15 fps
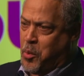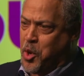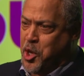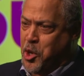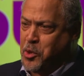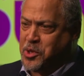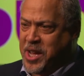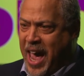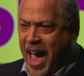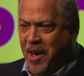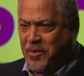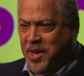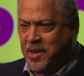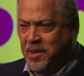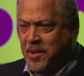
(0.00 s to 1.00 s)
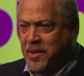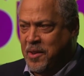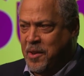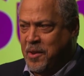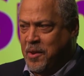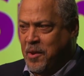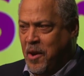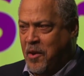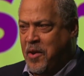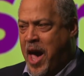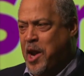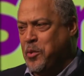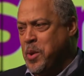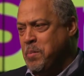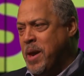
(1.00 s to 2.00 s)
that we're used to having of how
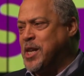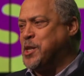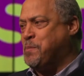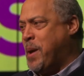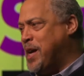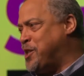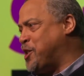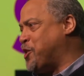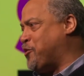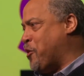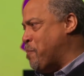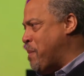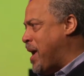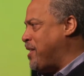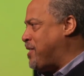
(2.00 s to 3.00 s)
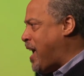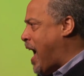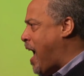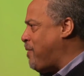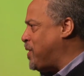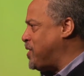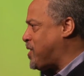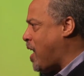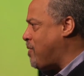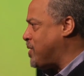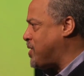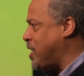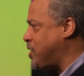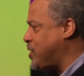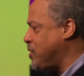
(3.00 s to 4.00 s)
do we make spaces for men to have these
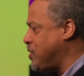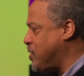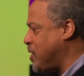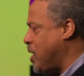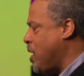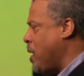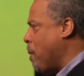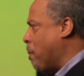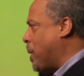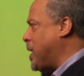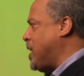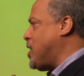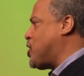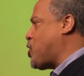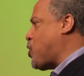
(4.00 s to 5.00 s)
conversations, but it is